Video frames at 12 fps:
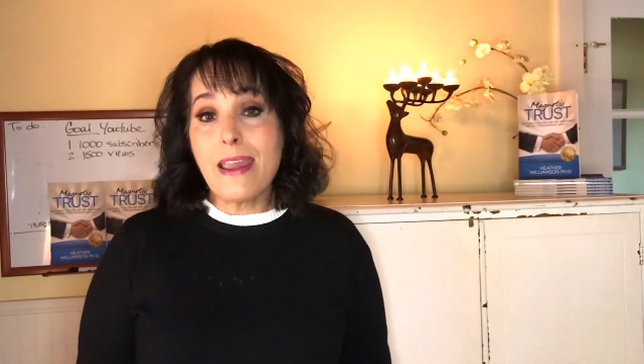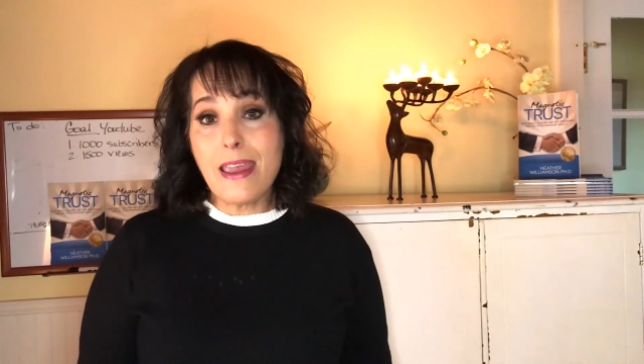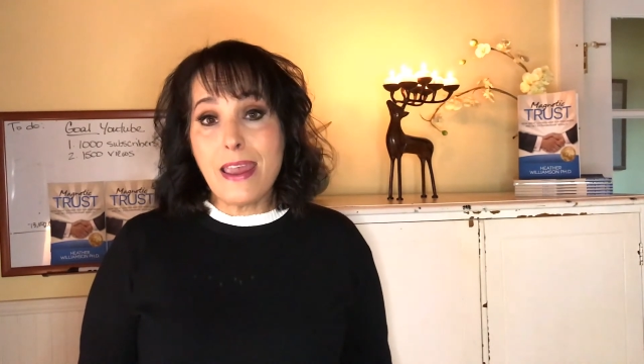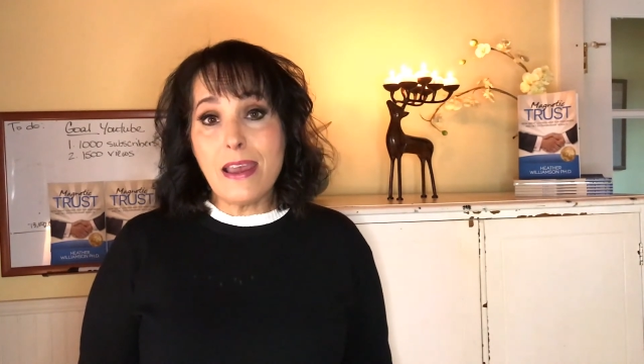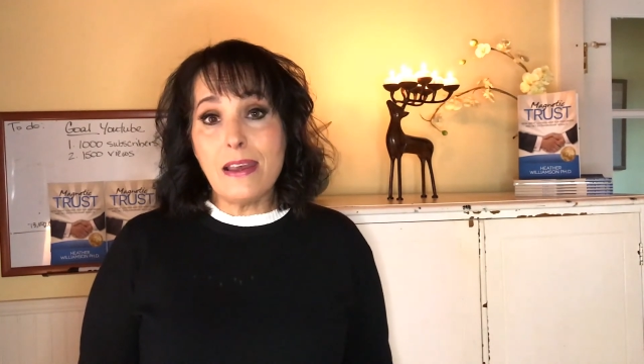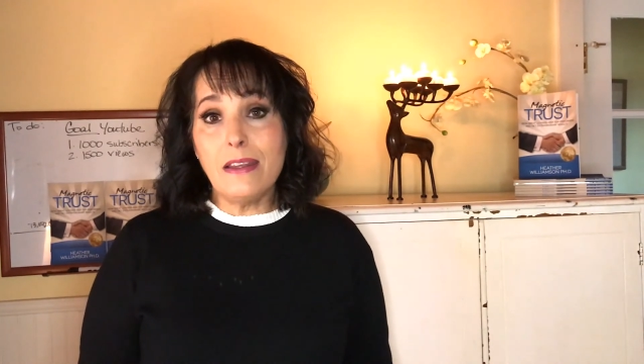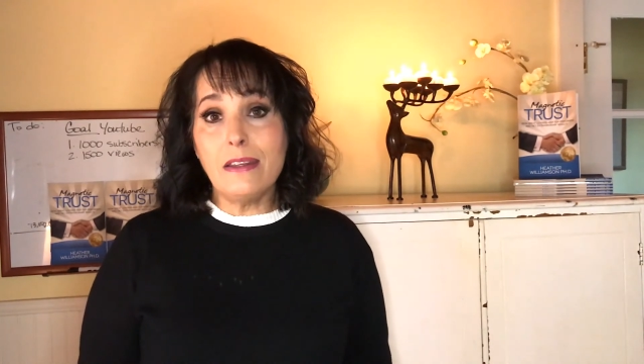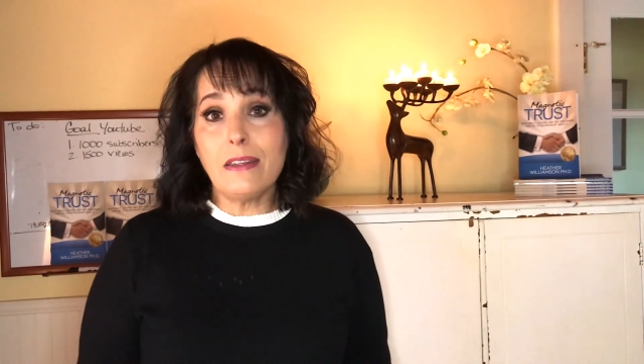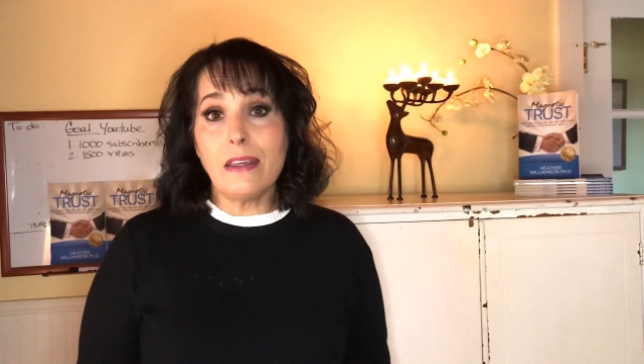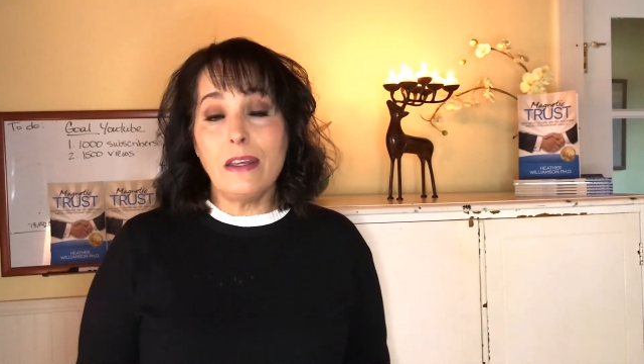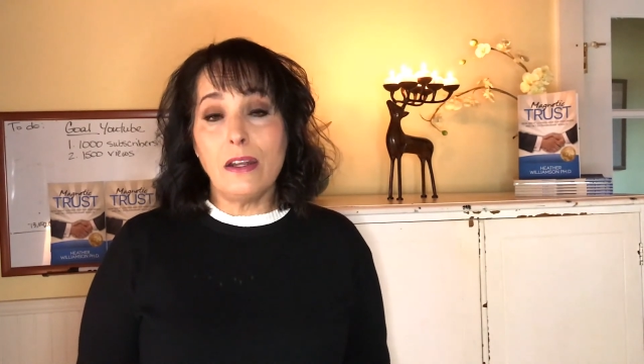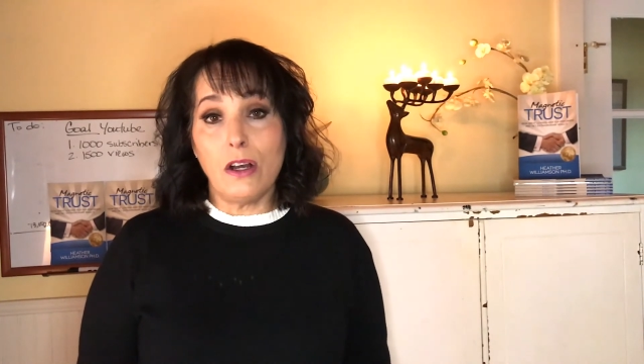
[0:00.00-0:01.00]
and
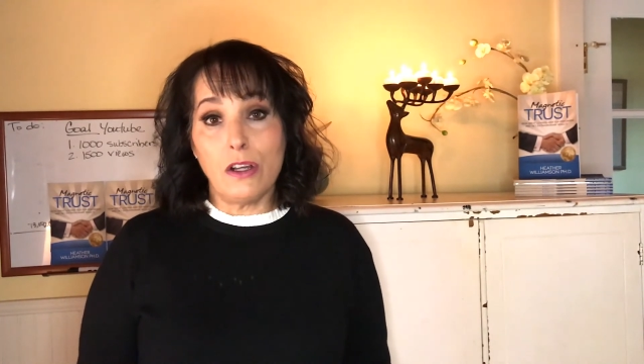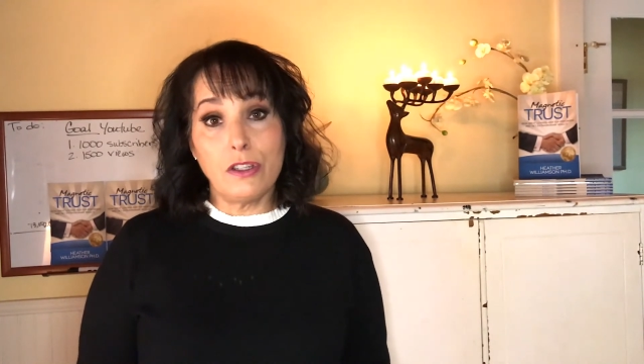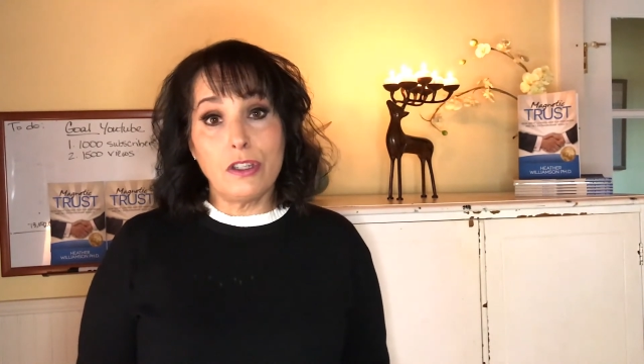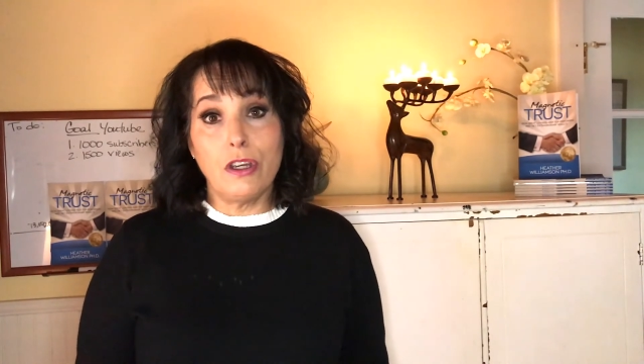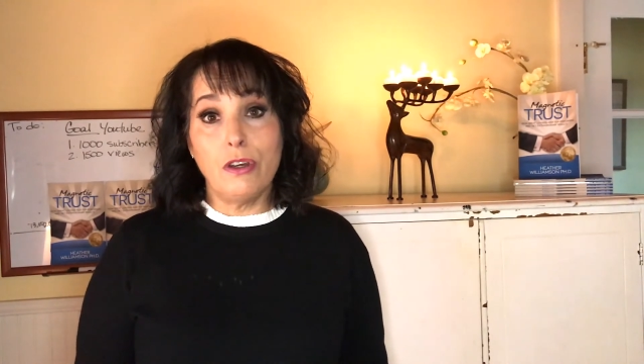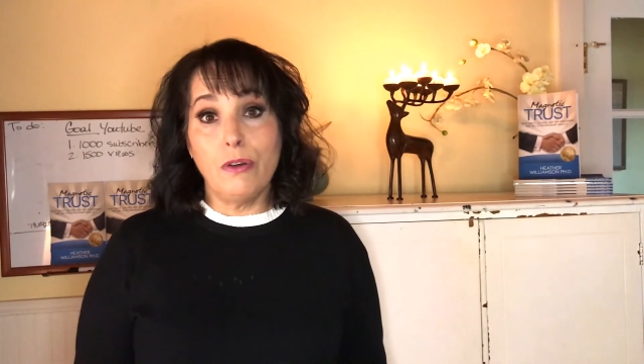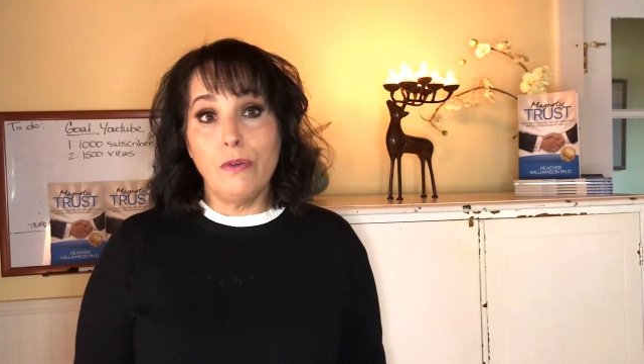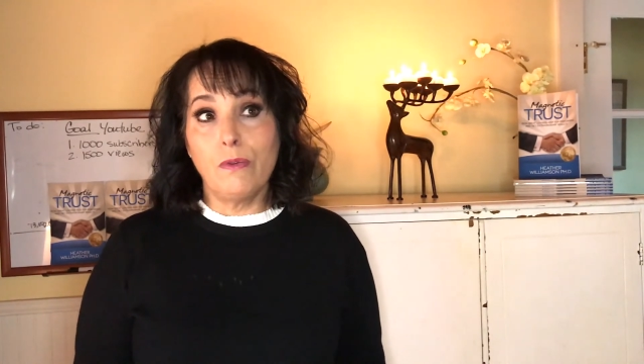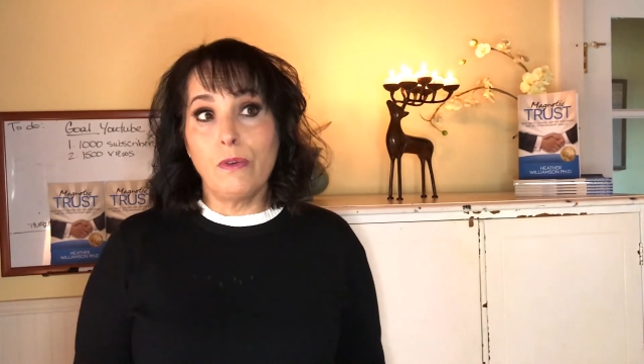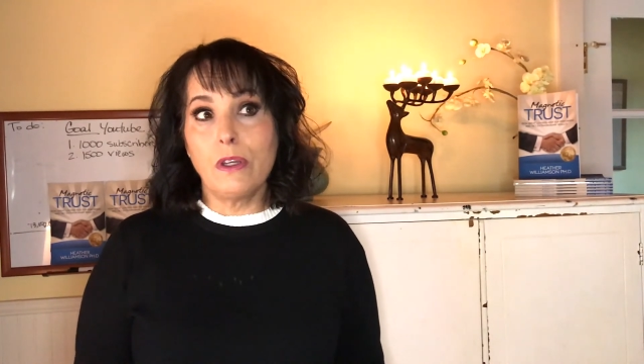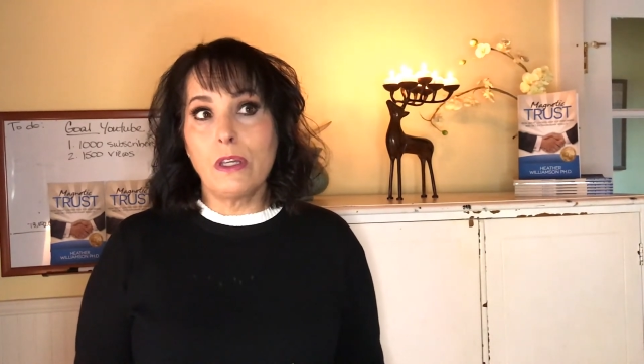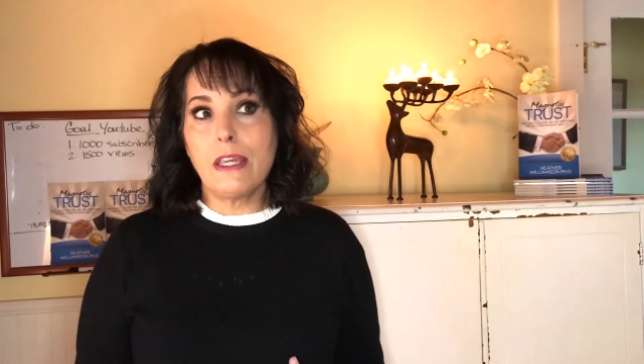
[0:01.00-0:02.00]
it also
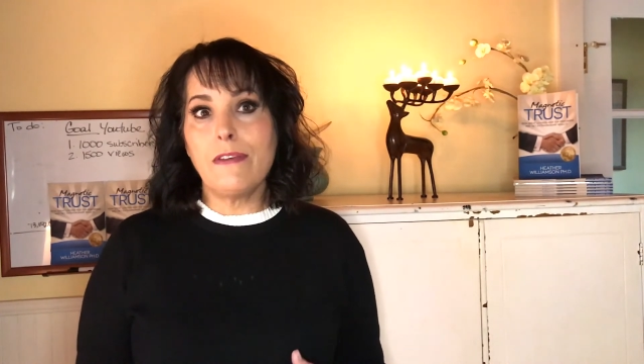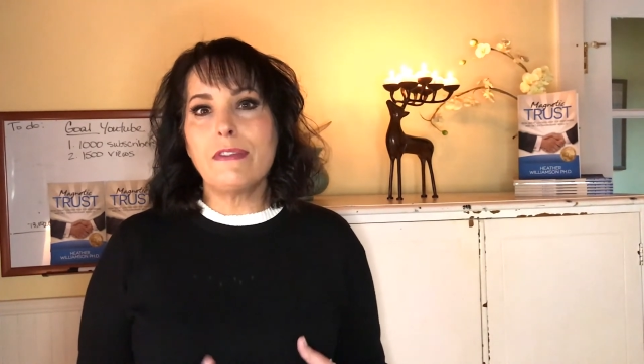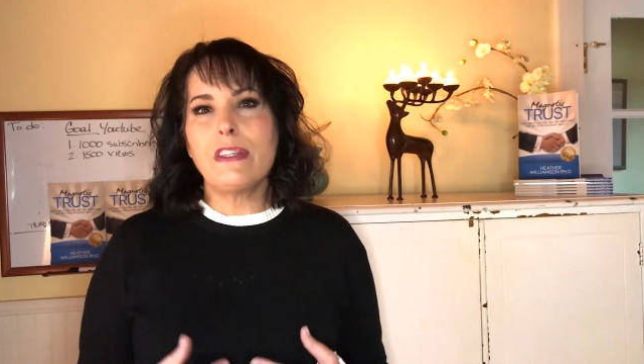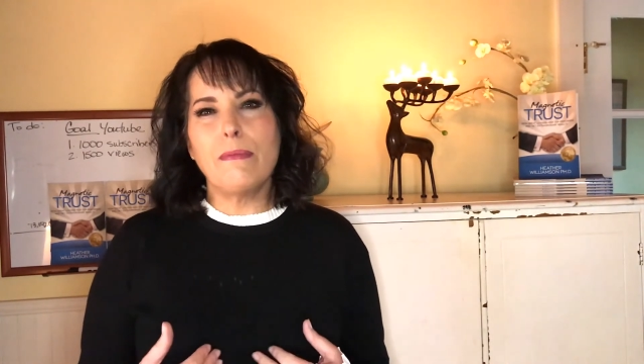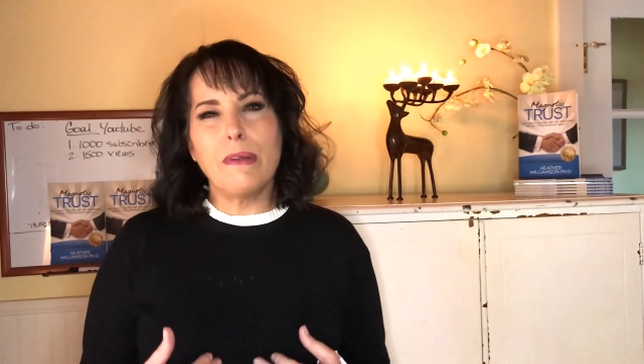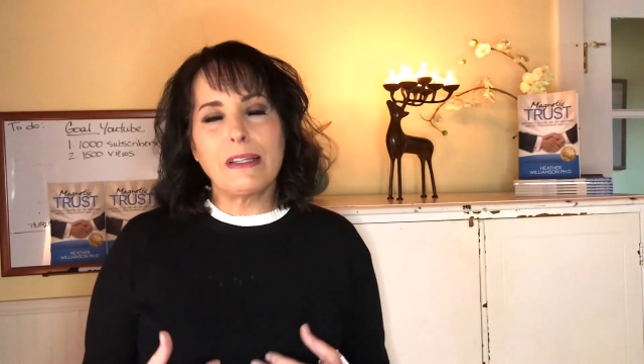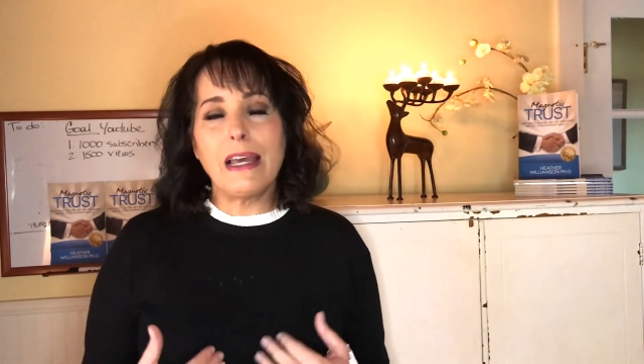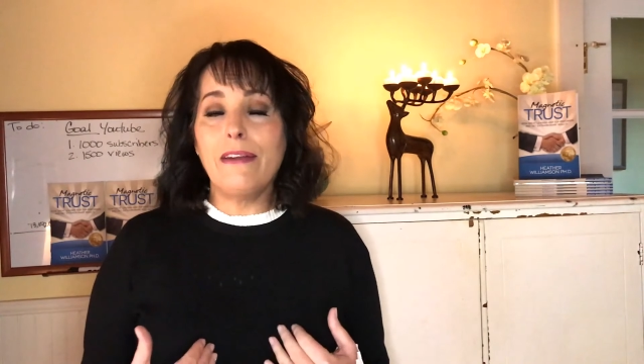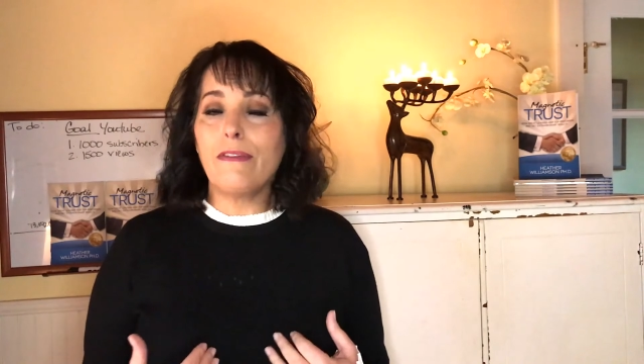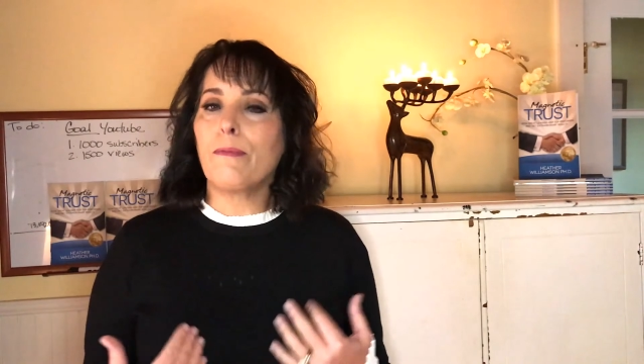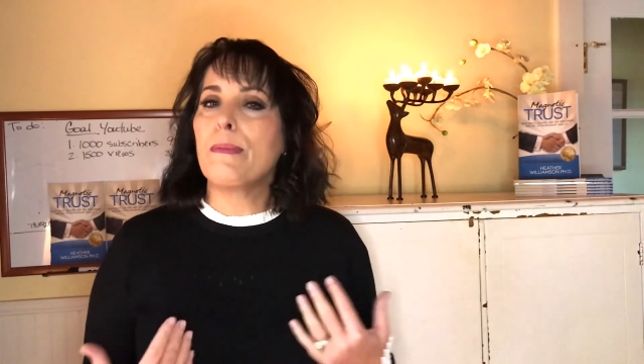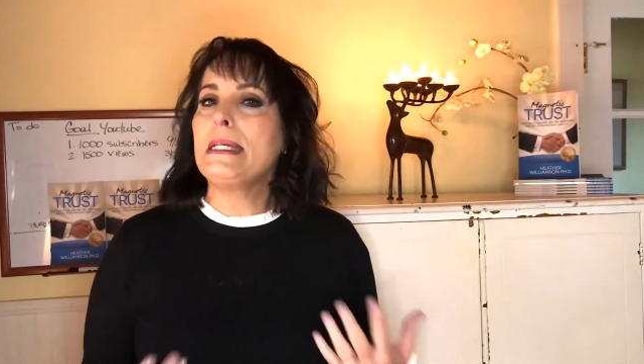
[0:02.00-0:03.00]
gives them a kind
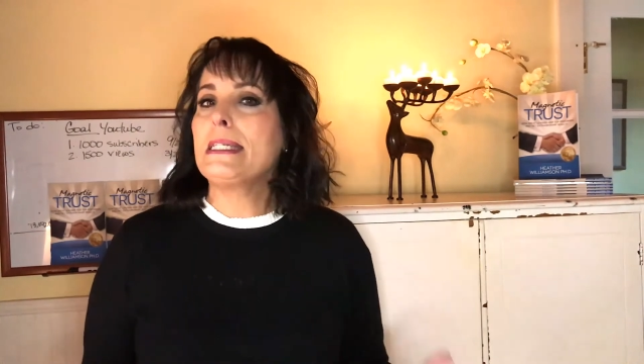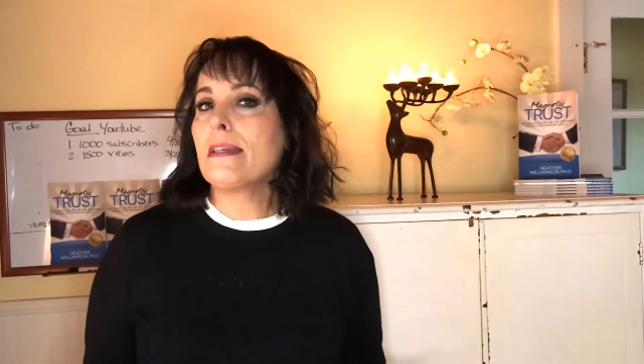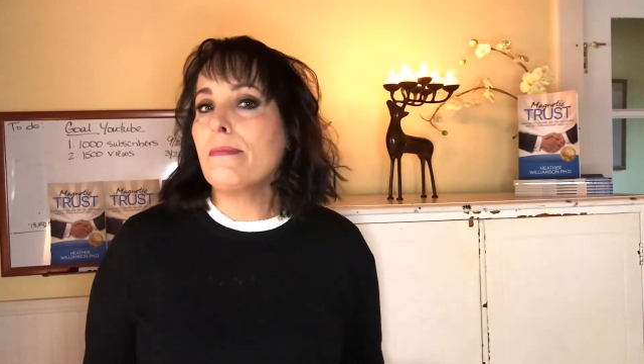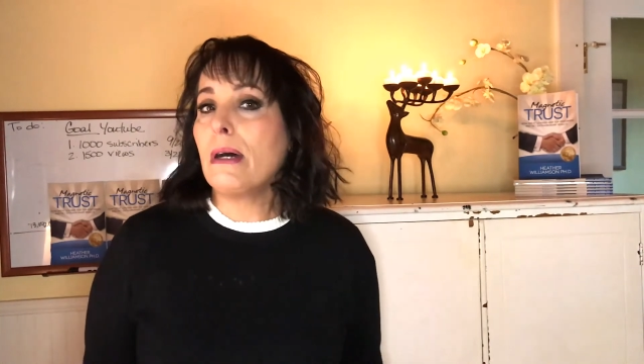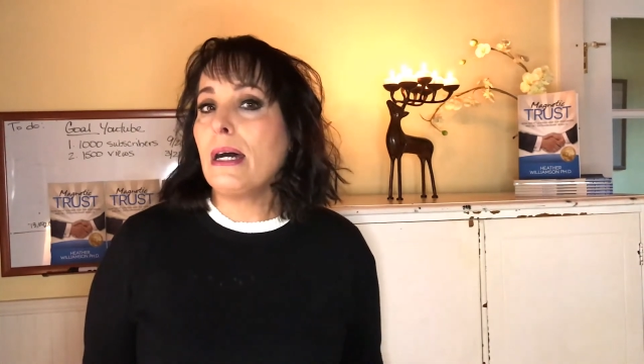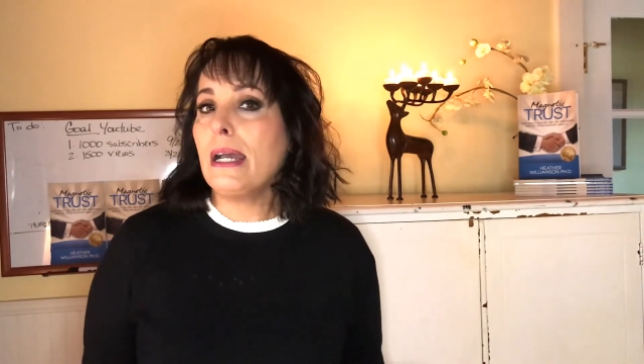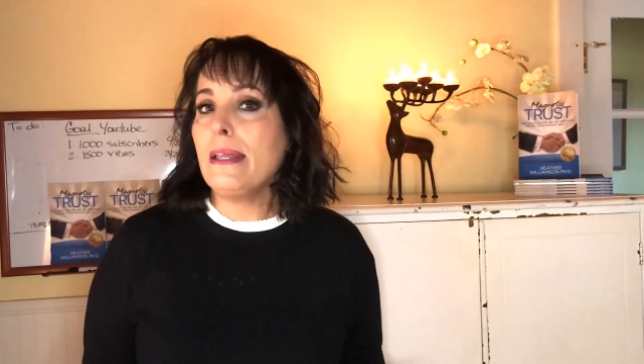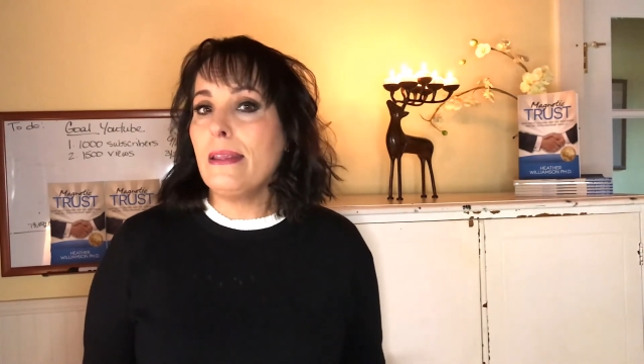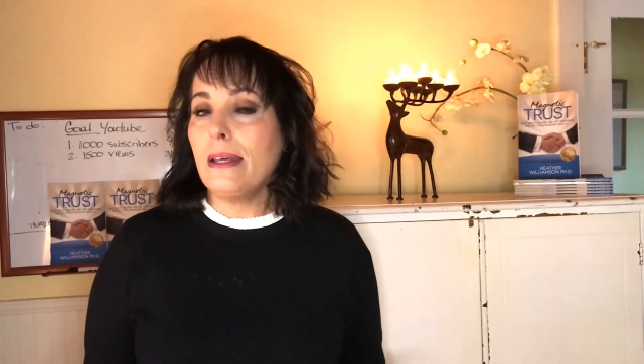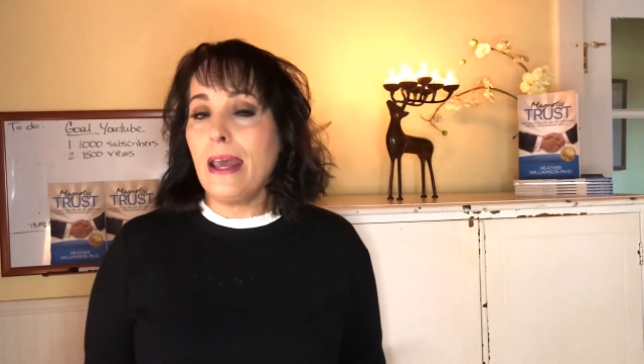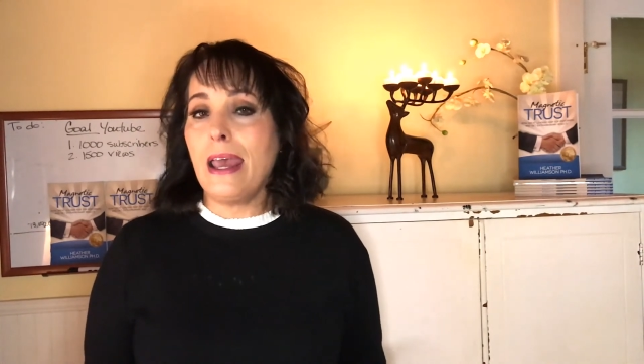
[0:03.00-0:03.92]
of a peace of mind that,